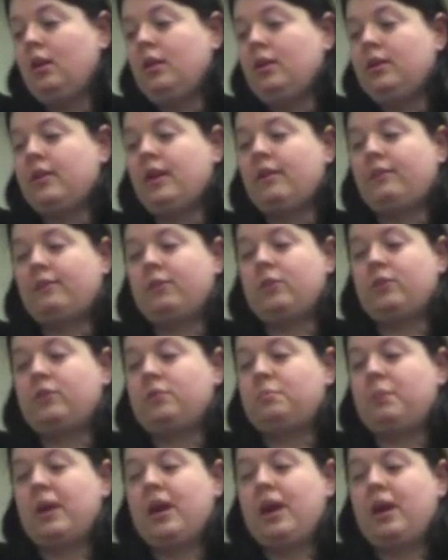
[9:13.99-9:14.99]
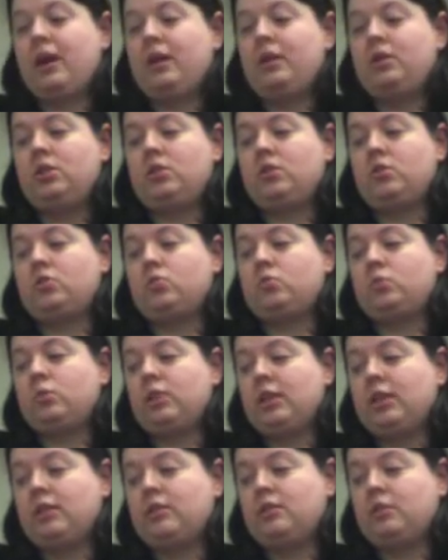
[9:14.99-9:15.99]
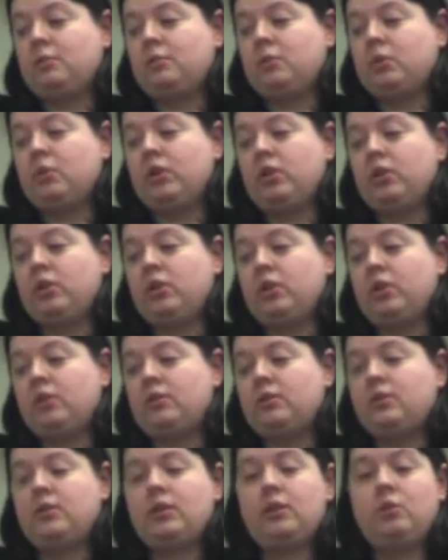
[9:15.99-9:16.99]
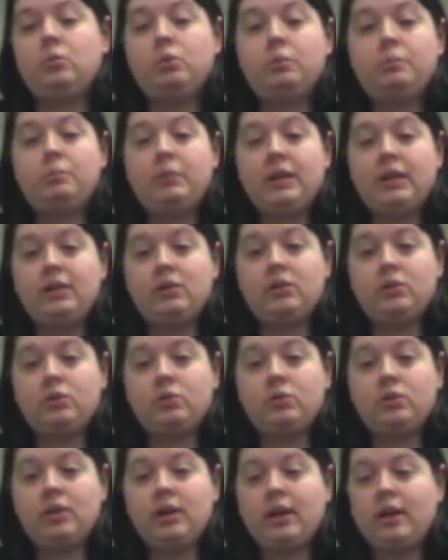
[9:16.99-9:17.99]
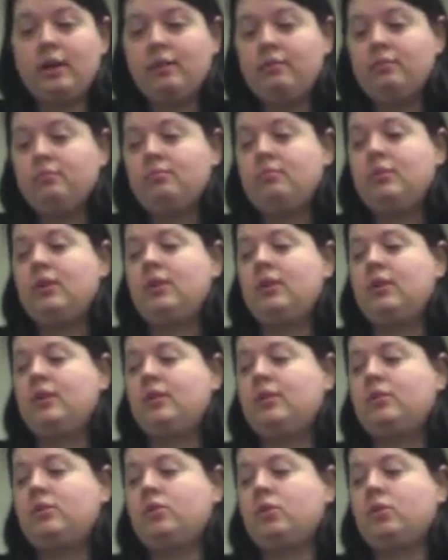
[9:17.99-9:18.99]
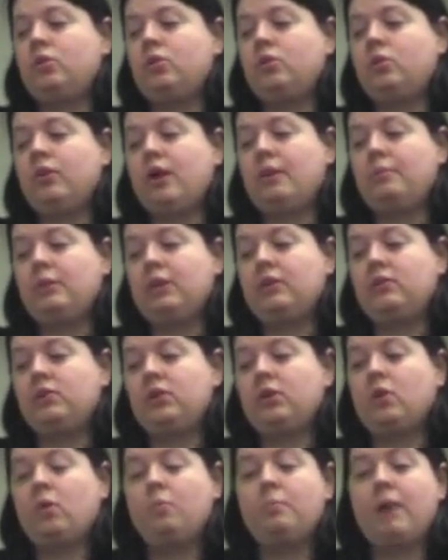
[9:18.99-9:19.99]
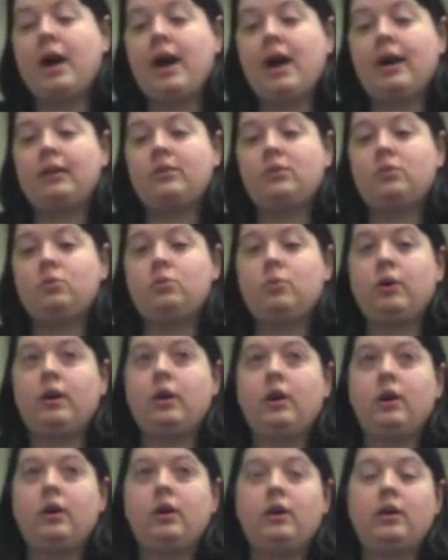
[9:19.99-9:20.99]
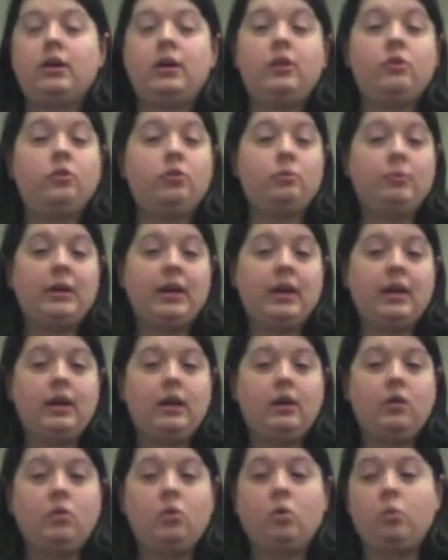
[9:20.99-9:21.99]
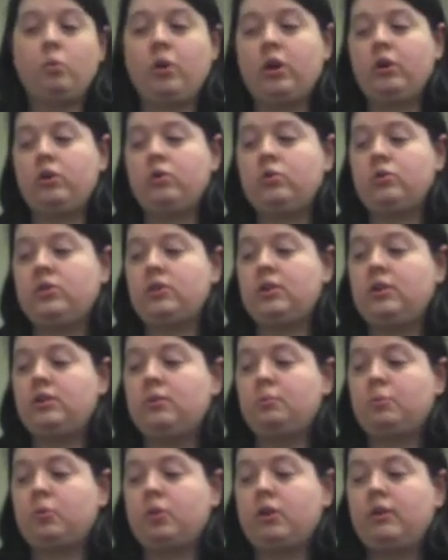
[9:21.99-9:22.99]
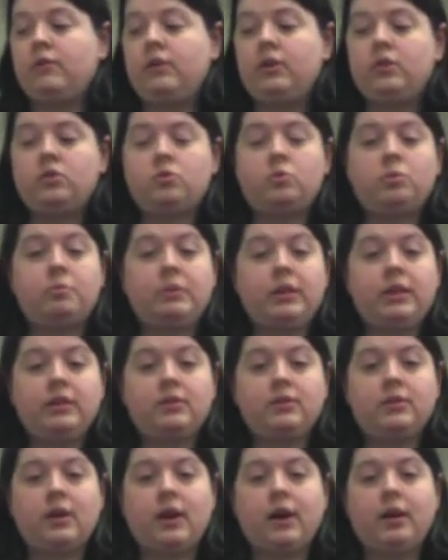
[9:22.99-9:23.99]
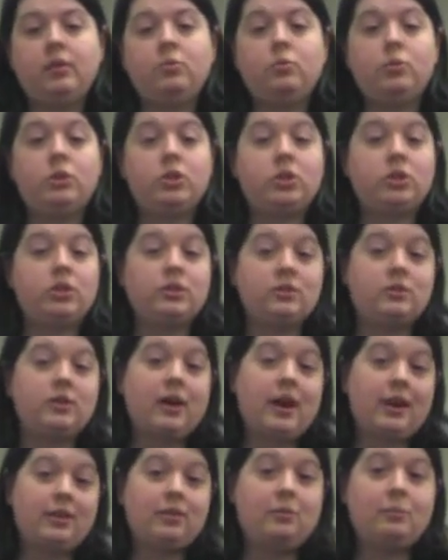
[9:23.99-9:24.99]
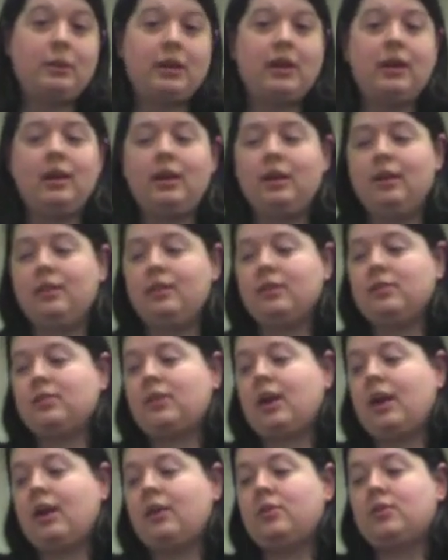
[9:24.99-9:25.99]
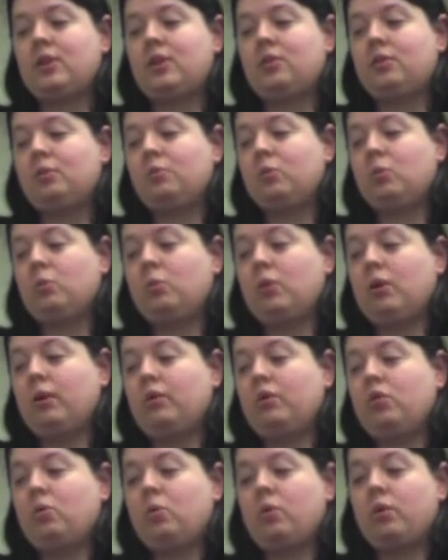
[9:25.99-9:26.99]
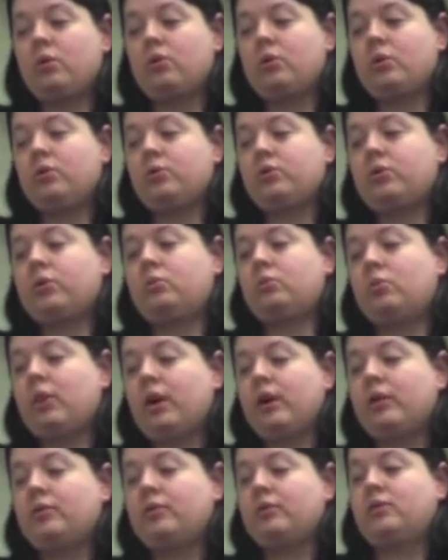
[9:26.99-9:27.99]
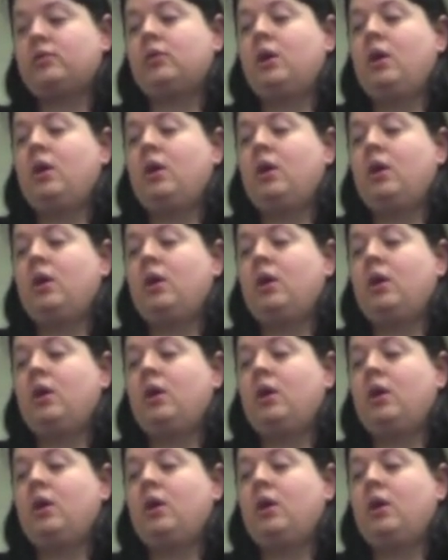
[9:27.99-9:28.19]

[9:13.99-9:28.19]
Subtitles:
That first page, this is really simple, and you're going to see repeats used again. So you know that means to go back to where either the beginning or where you see the previous repeat sign, which is at the beginning in this case on number 1. Quarter notes and rests.